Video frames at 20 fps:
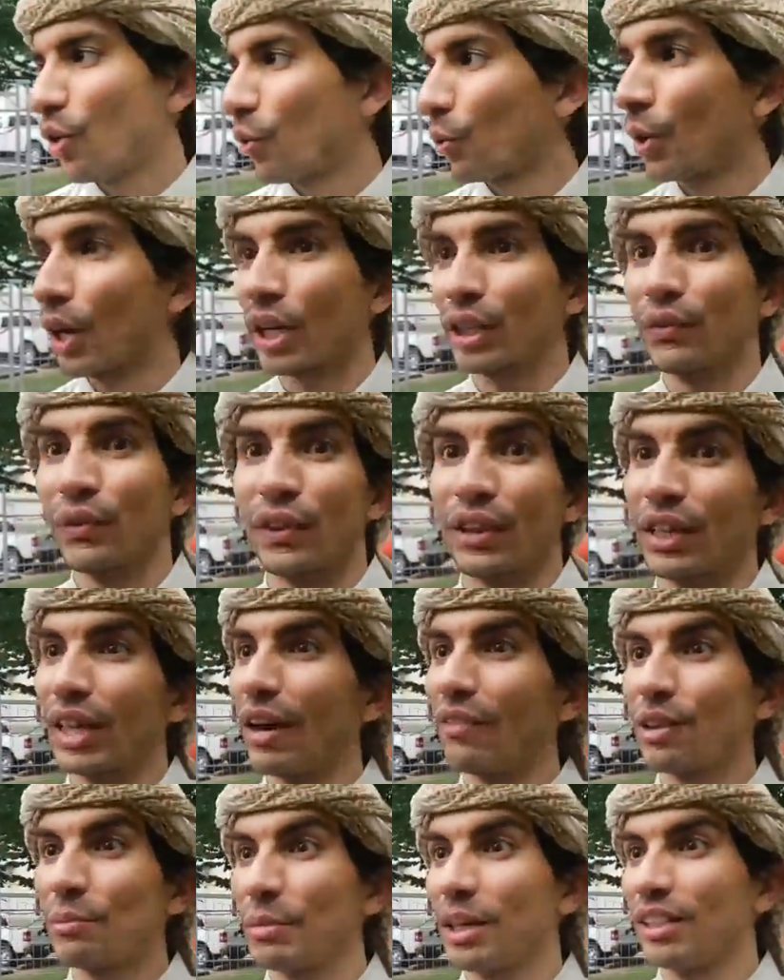worked for the
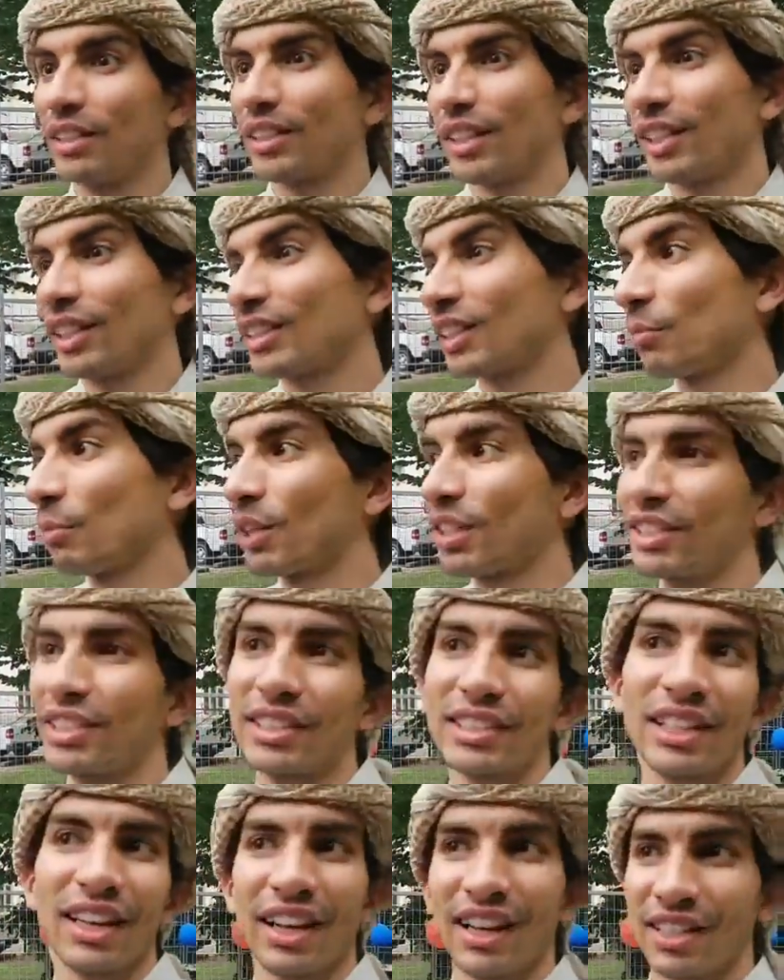government, and then somebody
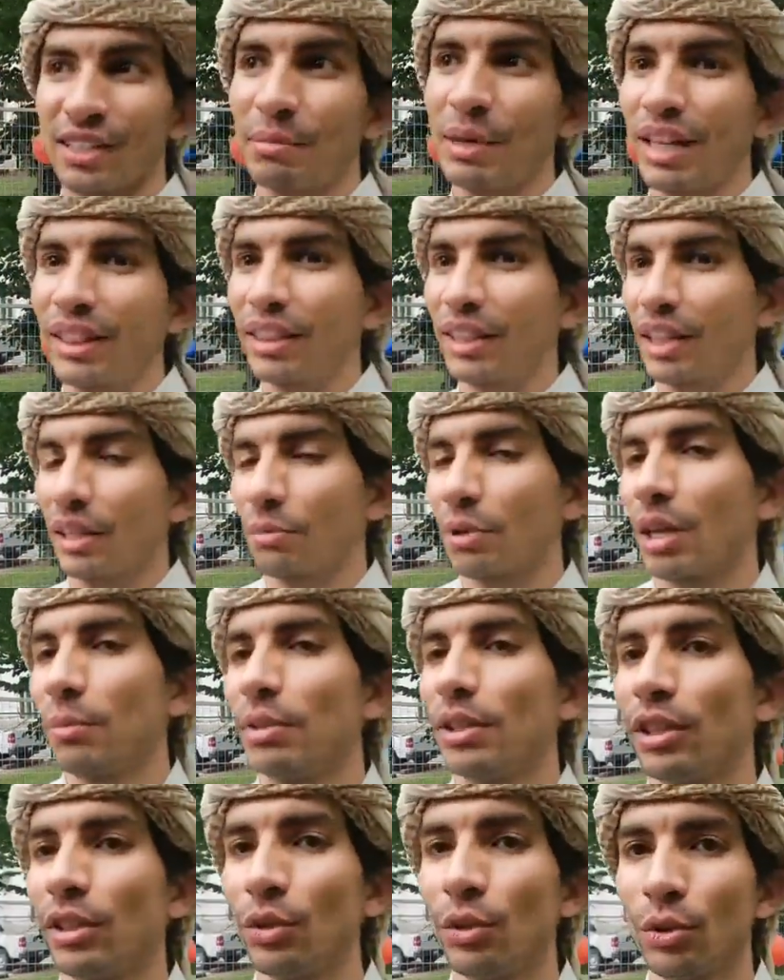sees that as a bad thing.
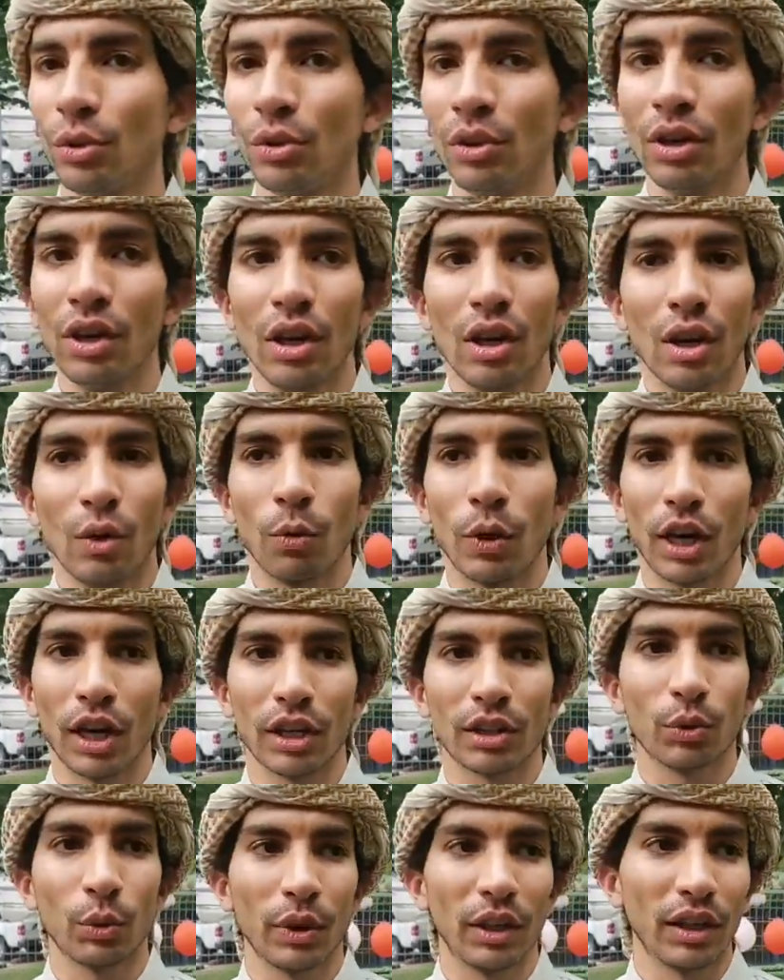Maybe you
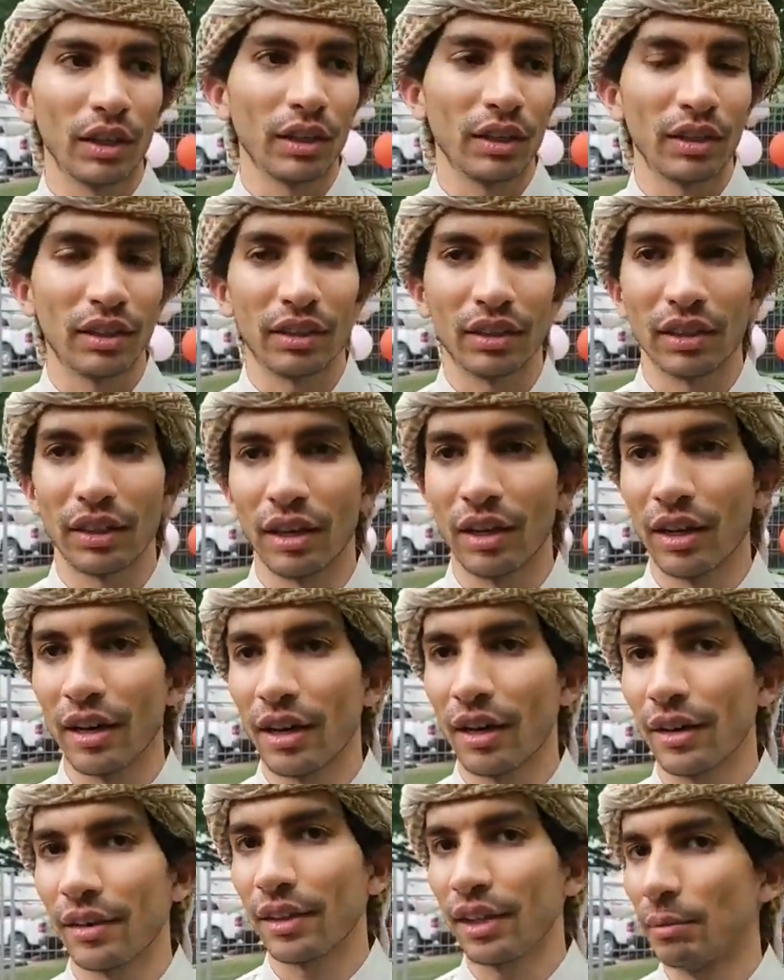worked with
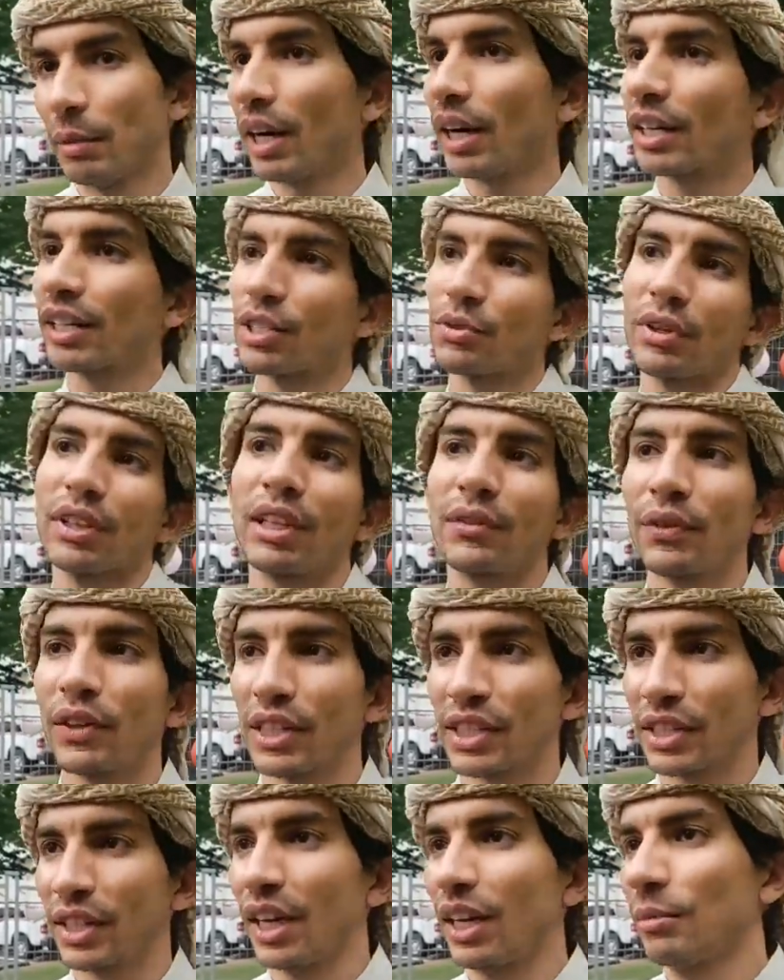the Americans when they
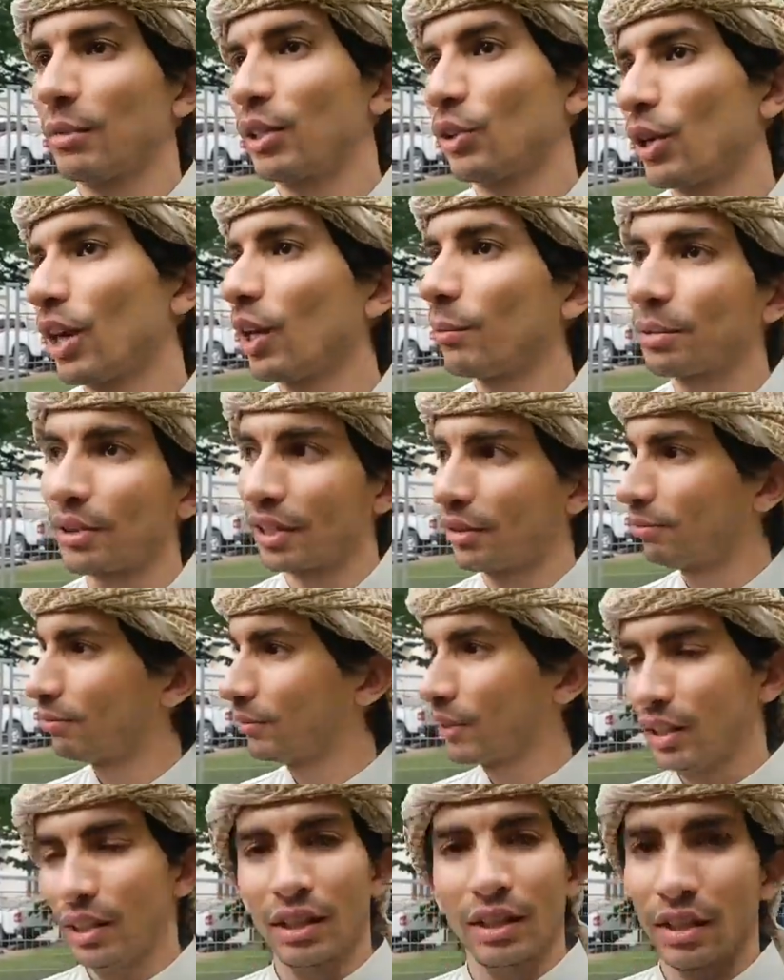first came, and you helped
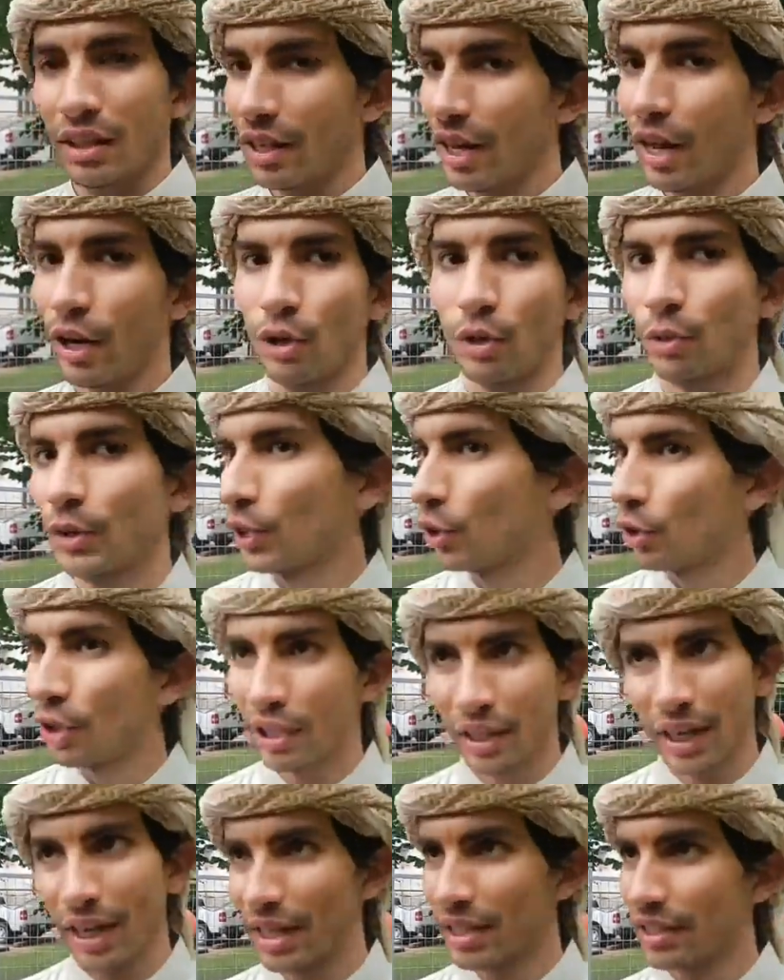them, I don't know,
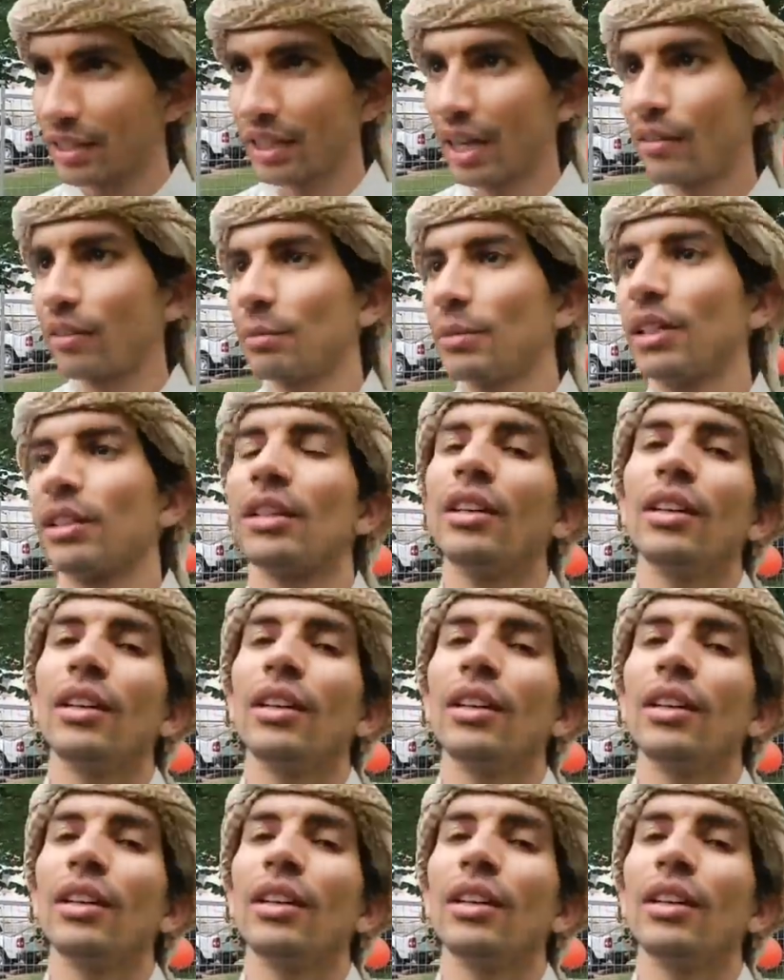reorganize the government.